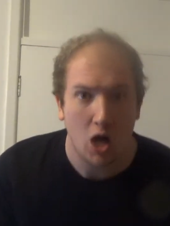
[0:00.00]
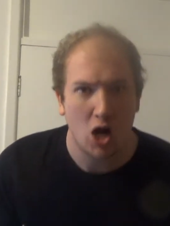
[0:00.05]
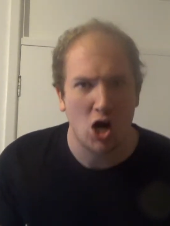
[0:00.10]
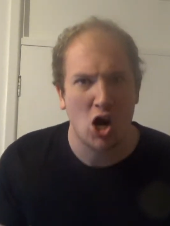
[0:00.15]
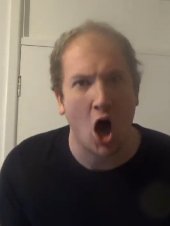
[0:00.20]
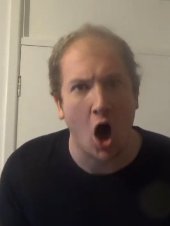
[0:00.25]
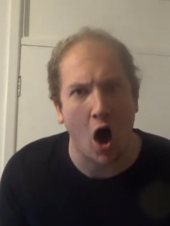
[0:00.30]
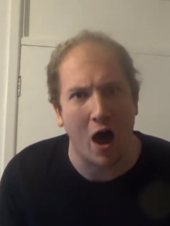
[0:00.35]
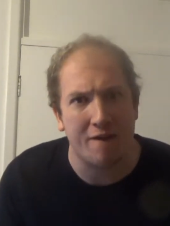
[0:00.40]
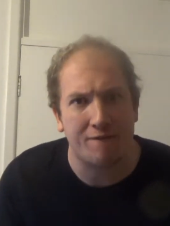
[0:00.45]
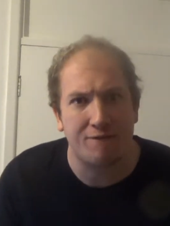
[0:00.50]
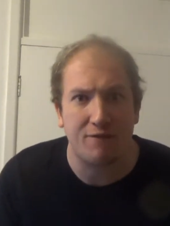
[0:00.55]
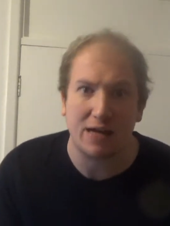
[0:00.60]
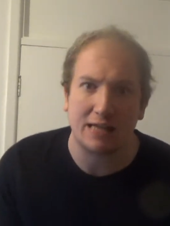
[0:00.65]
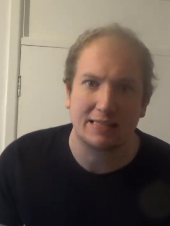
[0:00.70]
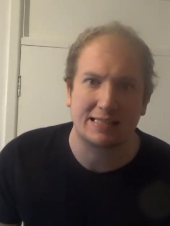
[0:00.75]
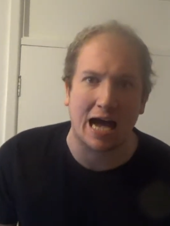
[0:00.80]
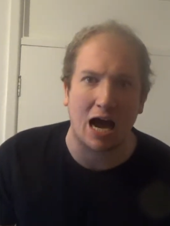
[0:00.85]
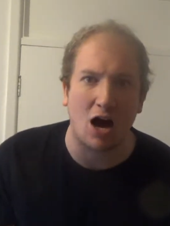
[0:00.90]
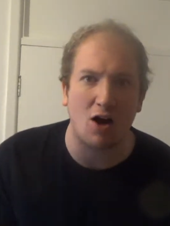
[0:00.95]
Life
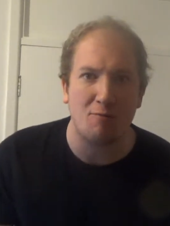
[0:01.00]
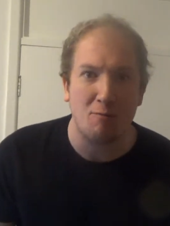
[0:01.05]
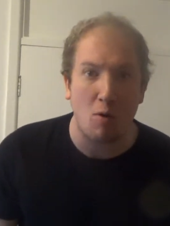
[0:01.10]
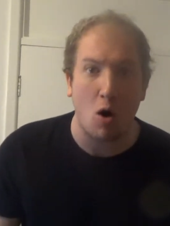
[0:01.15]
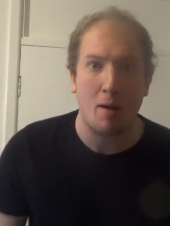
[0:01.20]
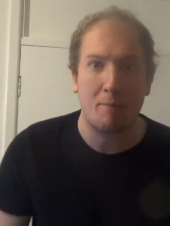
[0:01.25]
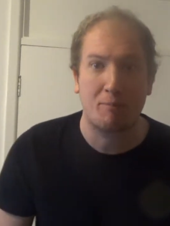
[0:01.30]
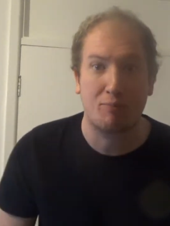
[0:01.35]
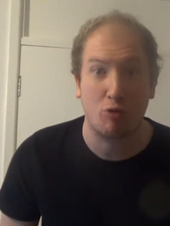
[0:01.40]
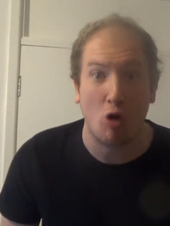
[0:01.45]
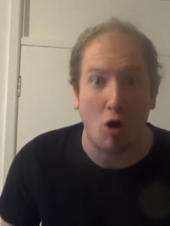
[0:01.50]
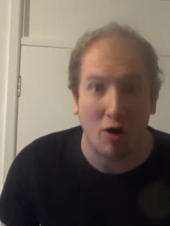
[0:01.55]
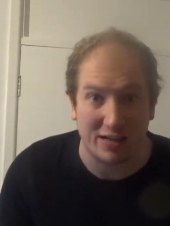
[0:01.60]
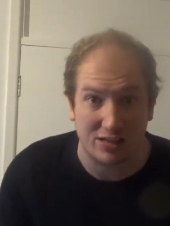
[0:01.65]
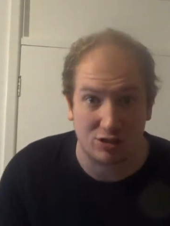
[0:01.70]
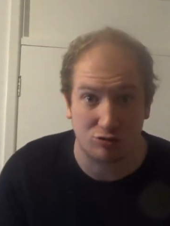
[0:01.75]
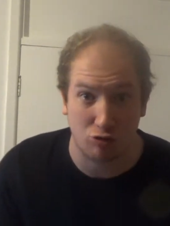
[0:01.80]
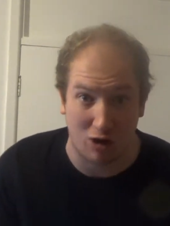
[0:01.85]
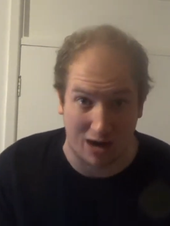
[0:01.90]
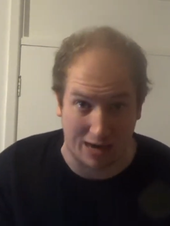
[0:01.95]
is out of my
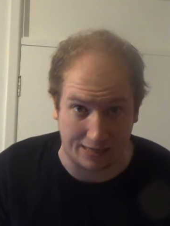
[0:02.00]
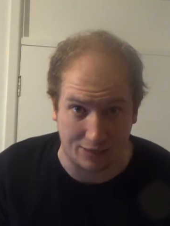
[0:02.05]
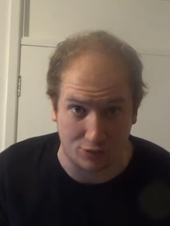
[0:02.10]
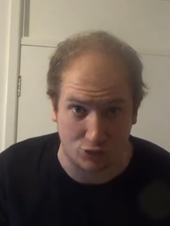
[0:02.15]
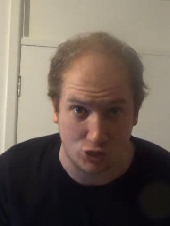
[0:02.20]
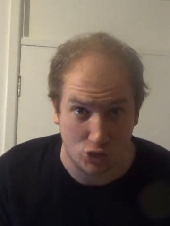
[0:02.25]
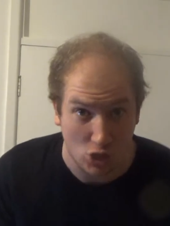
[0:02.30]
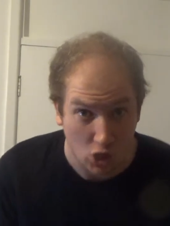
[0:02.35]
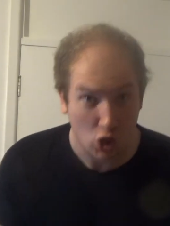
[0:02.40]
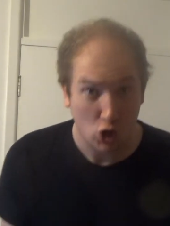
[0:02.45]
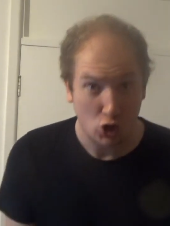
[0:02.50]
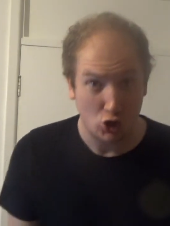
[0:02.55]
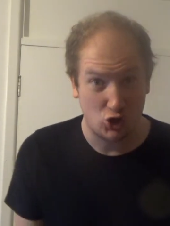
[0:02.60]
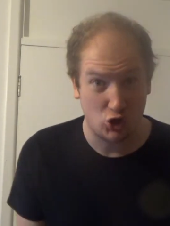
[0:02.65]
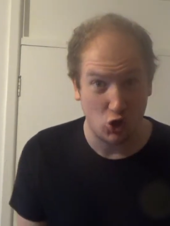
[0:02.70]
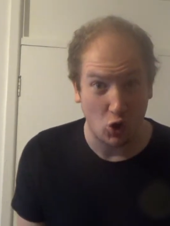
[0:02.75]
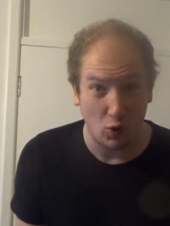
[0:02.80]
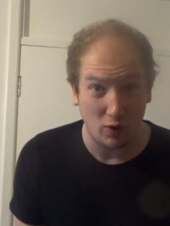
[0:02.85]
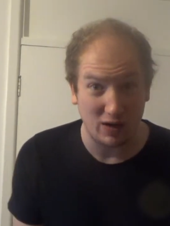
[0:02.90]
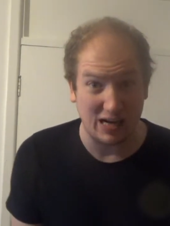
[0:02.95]
price range.
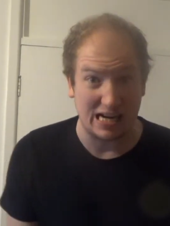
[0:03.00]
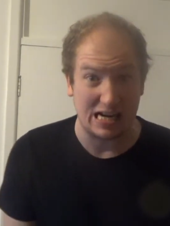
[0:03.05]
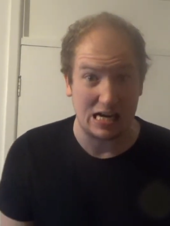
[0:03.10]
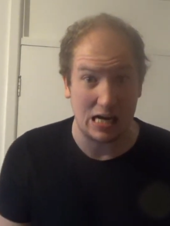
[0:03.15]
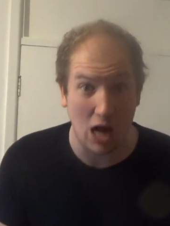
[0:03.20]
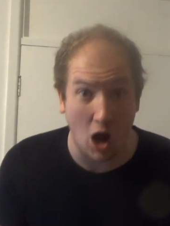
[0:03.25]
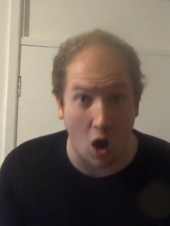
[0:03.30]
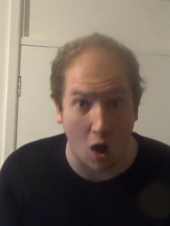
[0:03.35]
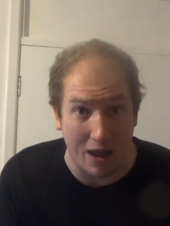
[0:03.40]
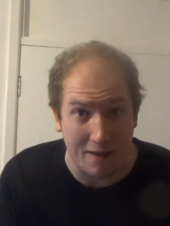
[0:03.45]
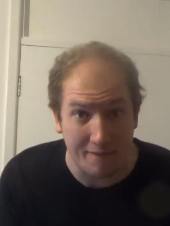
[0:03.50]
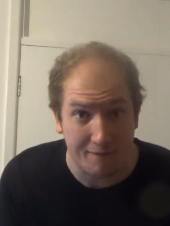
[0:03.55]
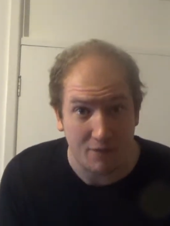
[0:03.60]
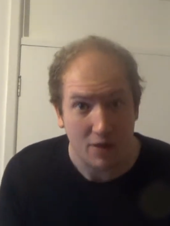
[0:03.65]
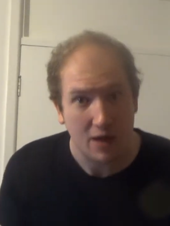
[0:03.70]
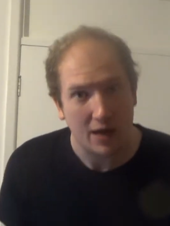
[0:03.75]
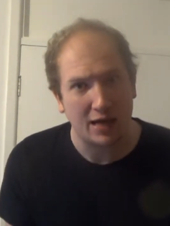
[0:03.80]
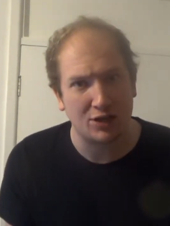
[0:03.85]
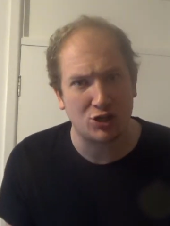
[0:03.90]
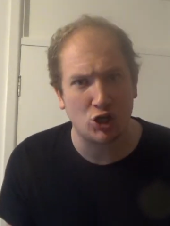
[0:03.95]
Surely life
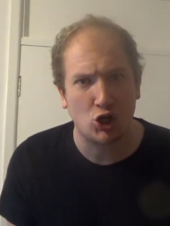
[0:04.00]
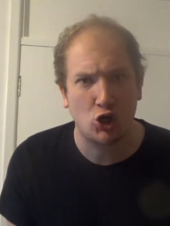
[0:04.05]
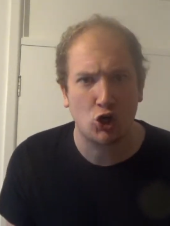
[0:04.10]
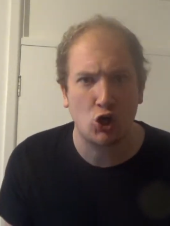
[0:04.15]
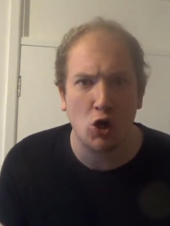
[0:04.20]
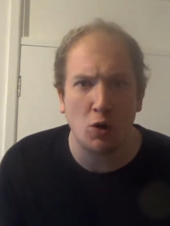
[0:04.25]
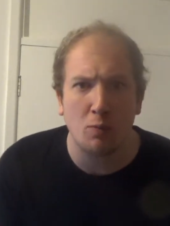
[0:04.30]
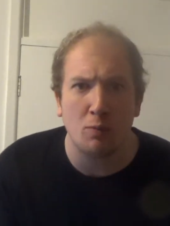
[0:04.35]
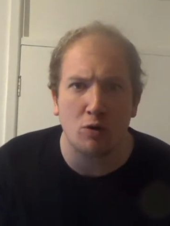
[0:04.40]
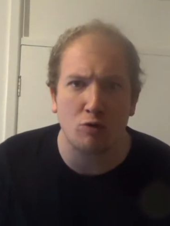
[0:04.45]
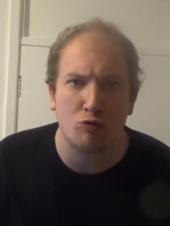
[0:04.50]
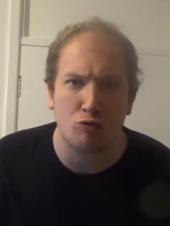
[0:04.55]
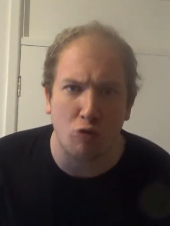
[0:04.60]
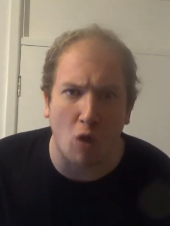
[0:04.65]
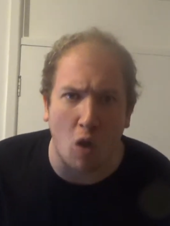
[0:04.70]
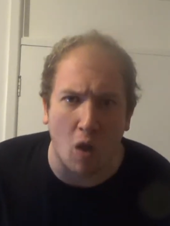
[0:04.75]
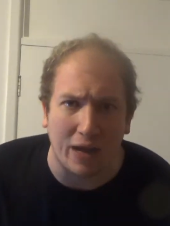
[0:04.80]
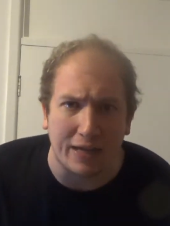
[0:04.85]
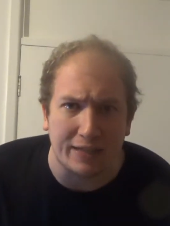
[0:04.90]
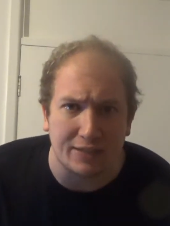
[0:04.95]
is a human
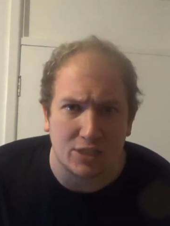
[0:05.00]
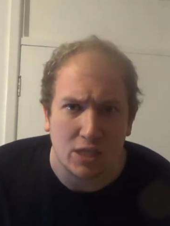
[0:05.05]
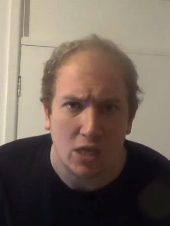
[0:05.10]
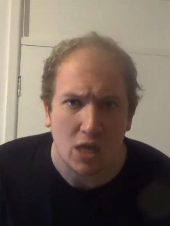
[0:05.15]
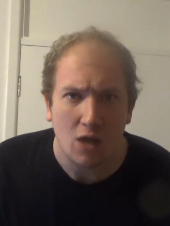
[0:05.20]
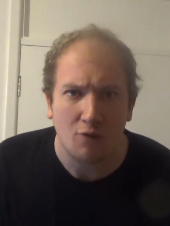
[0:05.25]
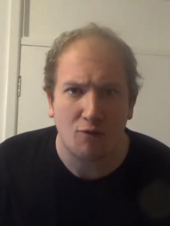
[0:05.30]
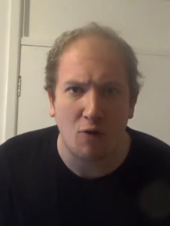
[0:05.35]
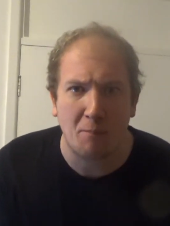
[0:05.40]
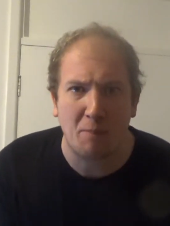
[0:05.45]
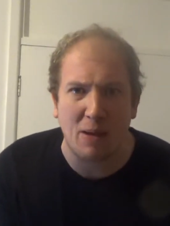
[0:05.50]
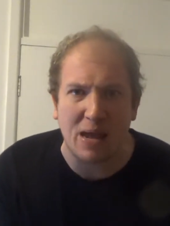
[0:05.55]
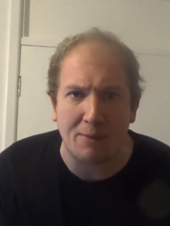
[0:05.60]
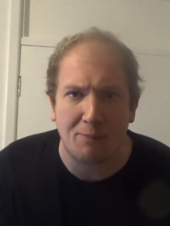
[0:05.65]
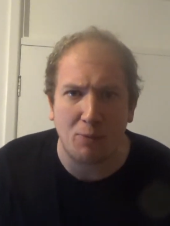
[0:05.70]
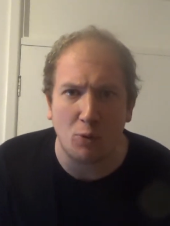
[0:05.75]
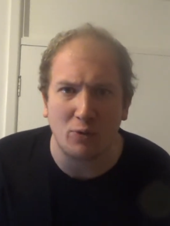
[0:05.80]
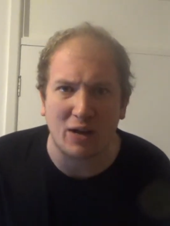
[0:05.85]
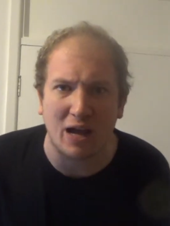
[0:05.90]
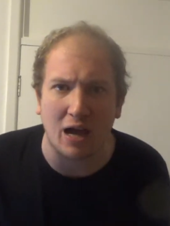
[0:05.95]
right for
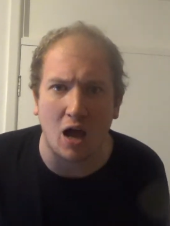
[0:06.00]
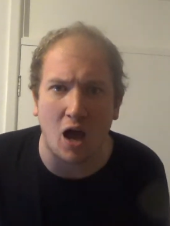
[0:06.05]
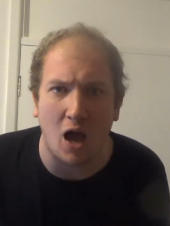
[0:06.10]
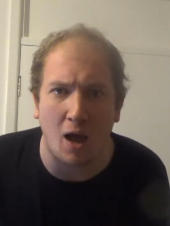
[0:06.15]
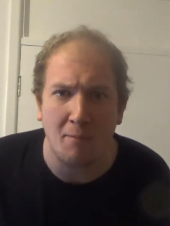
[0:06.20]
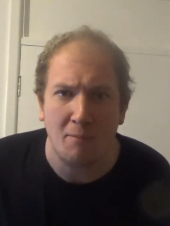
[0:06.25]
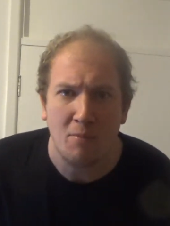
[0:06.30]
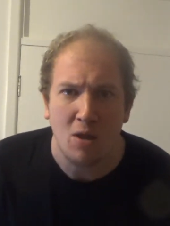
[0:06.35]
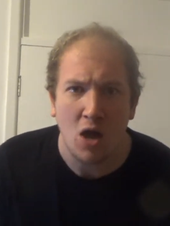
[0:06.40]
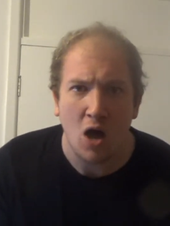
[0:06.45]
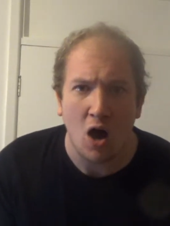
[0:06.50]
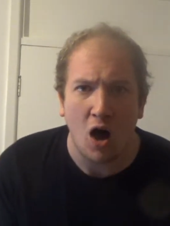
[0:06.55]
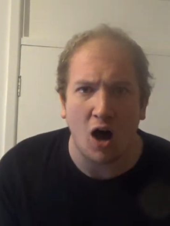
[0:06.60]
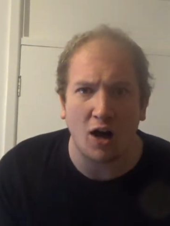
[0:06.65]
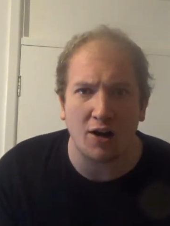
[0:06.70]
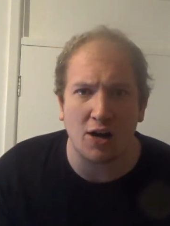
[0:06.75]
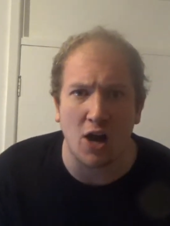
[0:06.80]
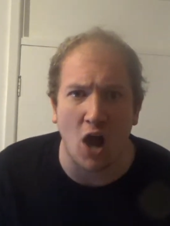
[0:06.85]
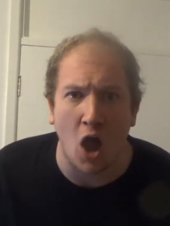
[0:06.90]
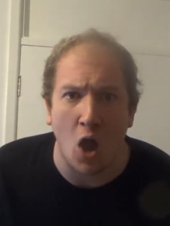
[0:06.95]
people that,
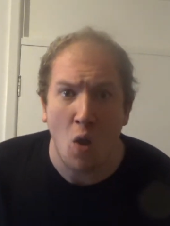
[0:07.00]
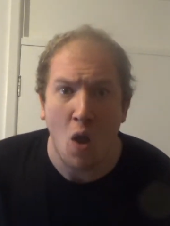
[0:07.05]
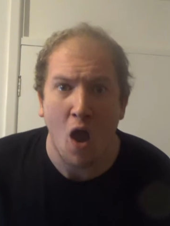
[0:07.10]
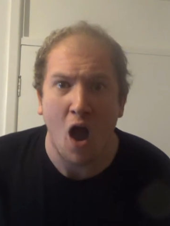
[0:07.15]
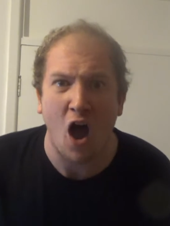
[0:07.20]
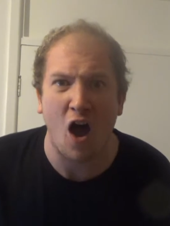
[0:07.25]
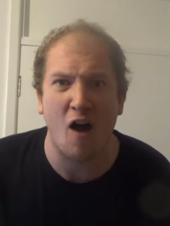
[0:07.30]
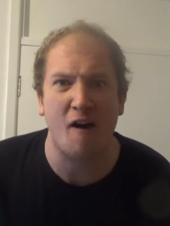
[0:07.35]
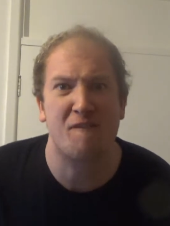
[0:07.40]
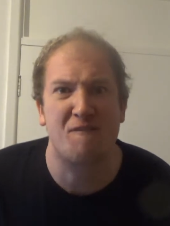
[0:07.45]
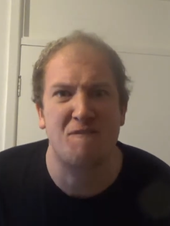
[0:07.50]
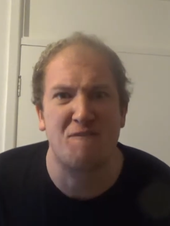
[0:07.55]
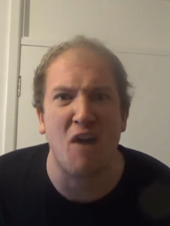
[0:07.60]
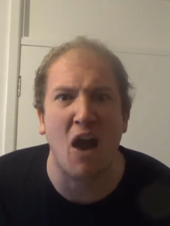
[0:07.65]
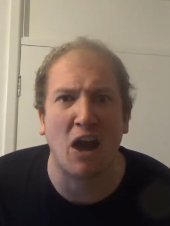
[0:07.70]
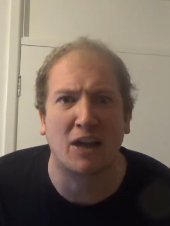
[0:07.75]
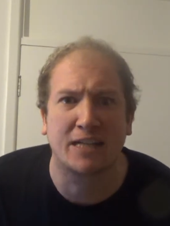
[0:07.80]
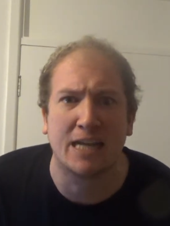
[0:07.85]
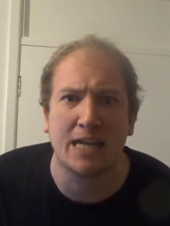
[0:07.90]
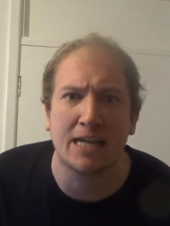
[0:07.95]
I don't know, are
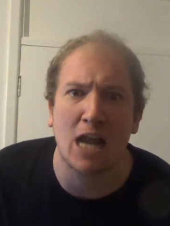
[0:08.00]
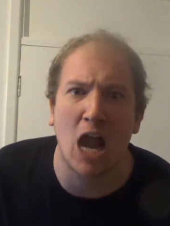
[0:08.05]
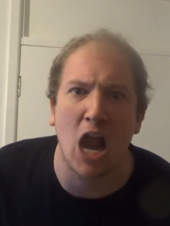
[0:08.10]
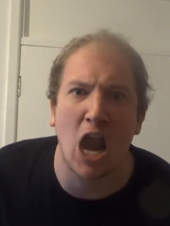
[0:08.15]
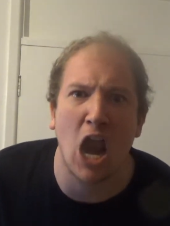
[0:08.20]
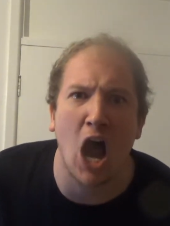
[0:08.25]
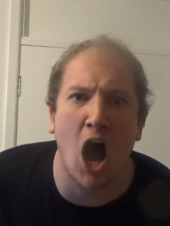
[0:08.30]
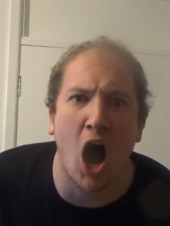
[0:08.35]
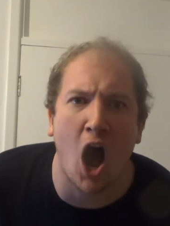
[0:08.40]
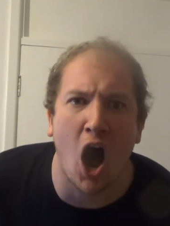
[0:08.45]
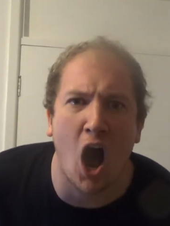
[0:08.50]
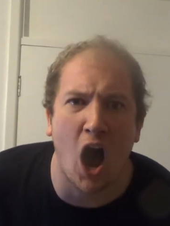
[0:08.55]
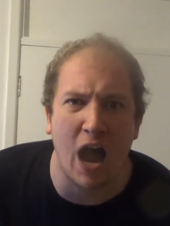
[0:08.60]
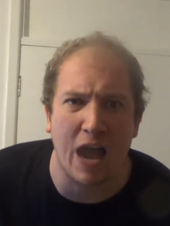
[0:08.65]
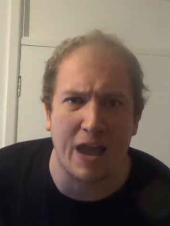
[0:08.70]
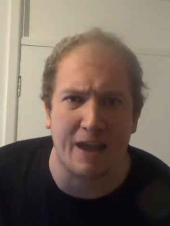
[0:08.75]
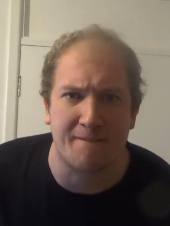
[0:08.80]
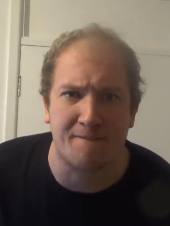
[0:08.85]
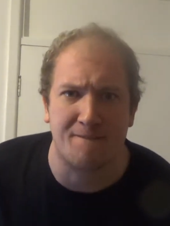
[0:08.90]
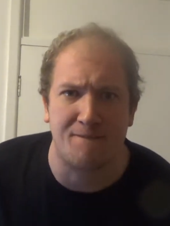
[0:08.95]
fucking
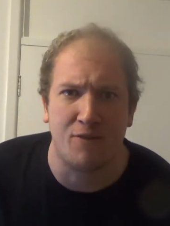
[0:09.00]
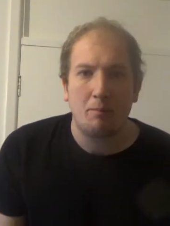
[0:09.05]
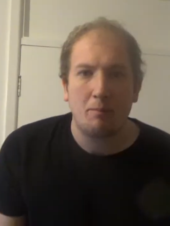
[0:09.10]
alive.